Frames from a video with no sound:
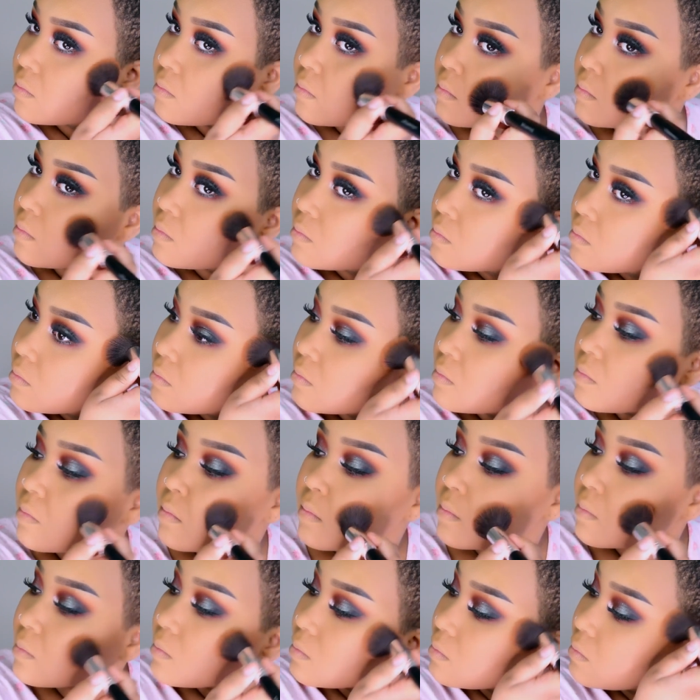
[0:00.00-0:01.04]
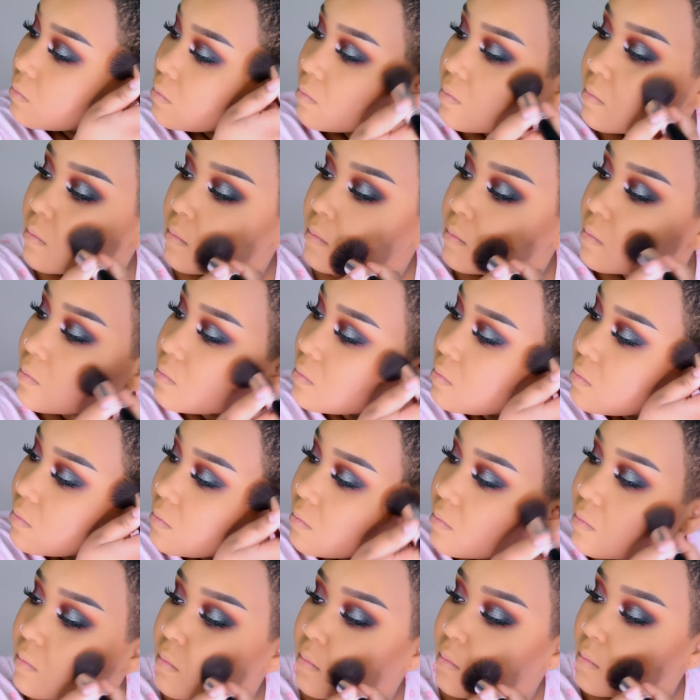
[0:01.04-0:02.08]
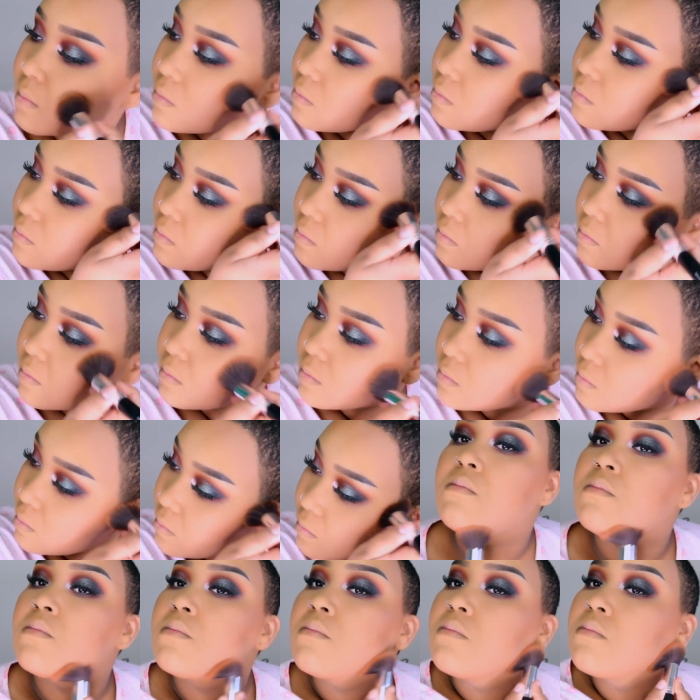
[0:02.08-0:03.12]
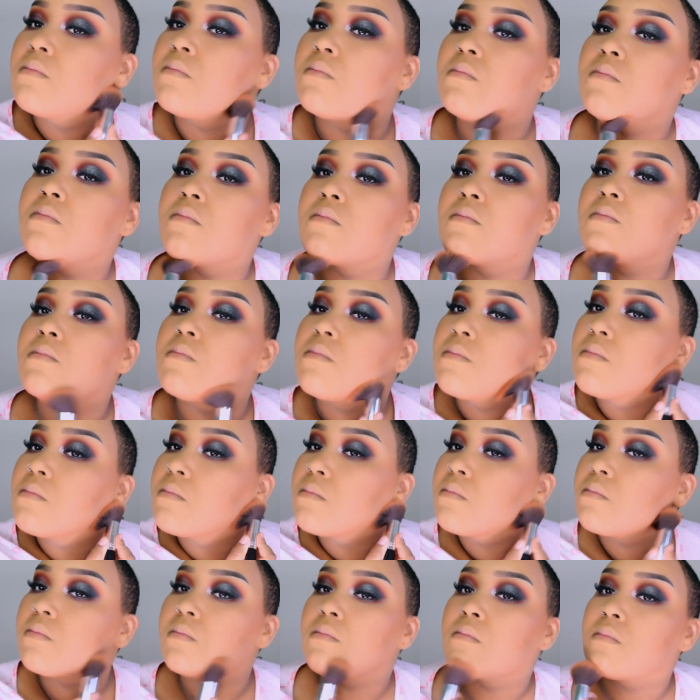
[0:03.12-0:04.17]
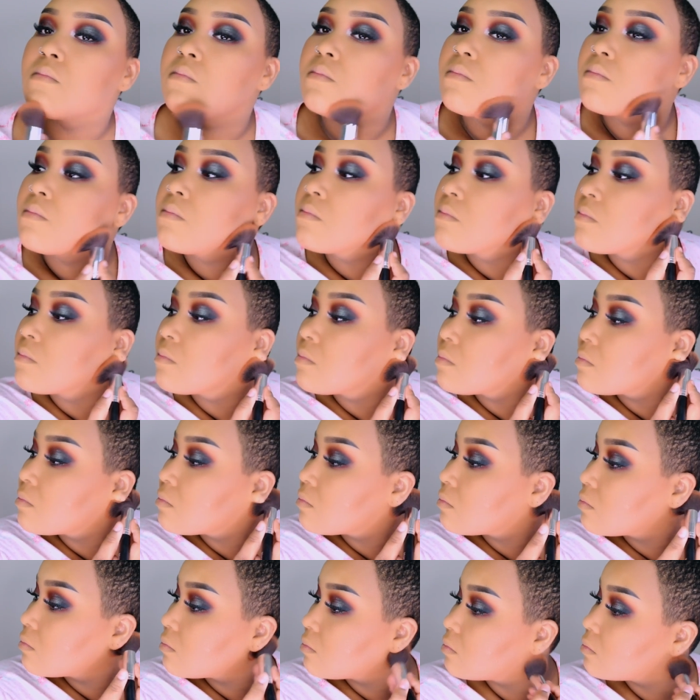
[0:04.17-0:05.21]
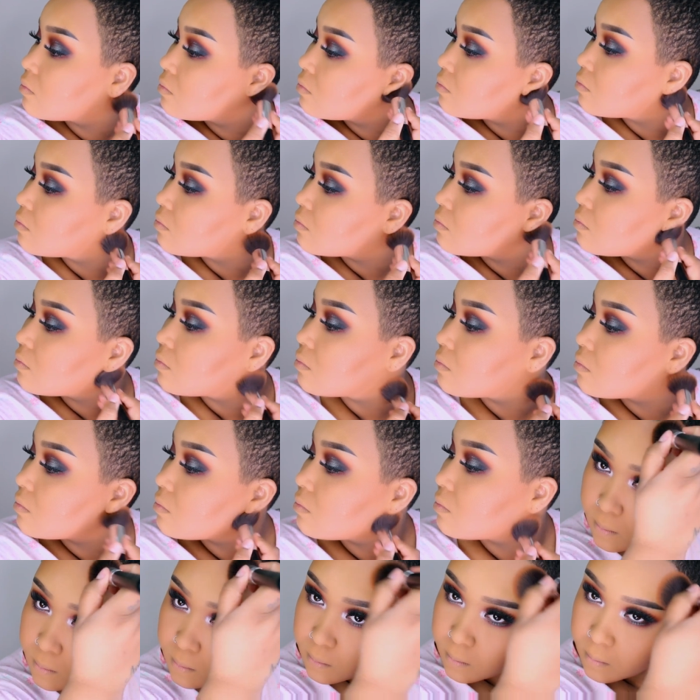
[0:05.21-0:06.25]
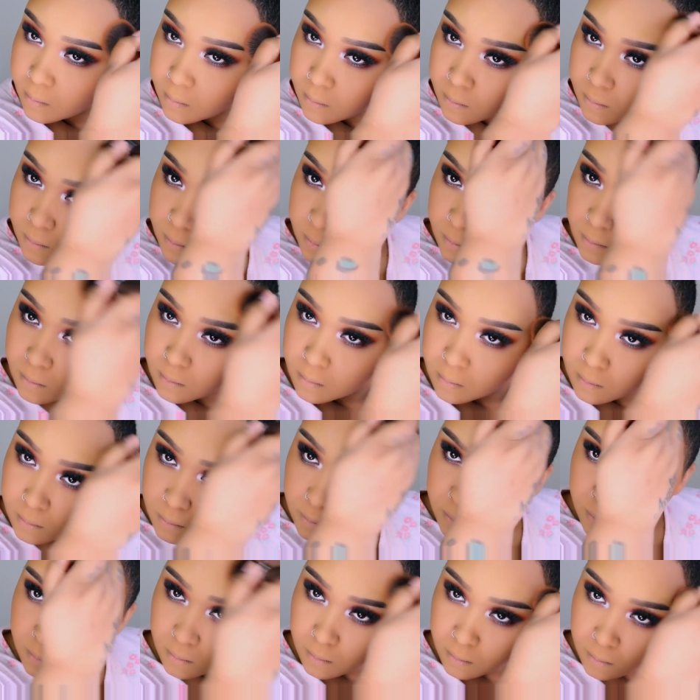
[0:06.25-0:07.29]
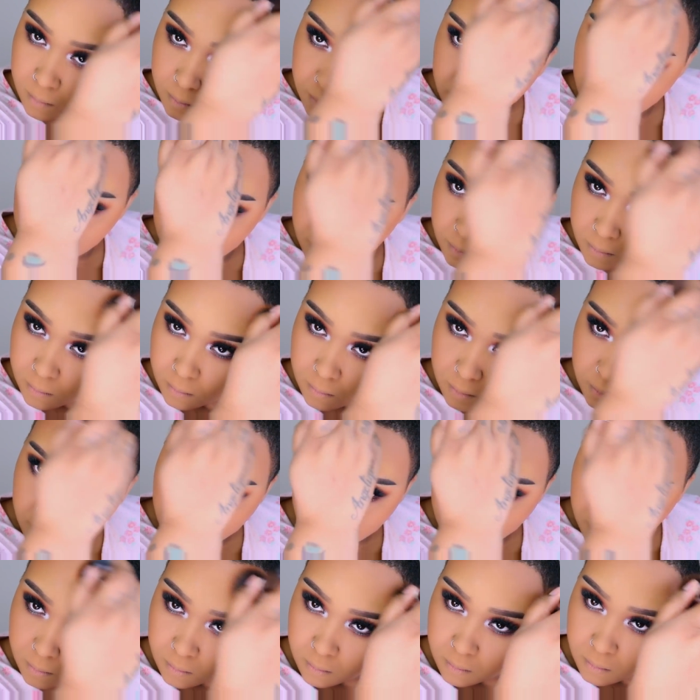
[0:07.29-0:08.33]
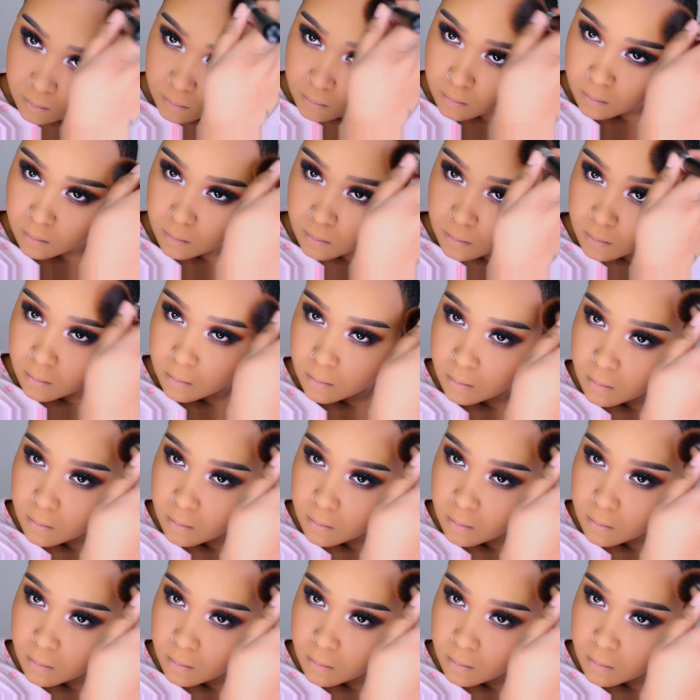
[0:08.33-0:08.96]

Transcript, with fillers: look ashy. So, you know, it is what it is, but I just love using this powder. It has a beautiful finish and beautiful coverage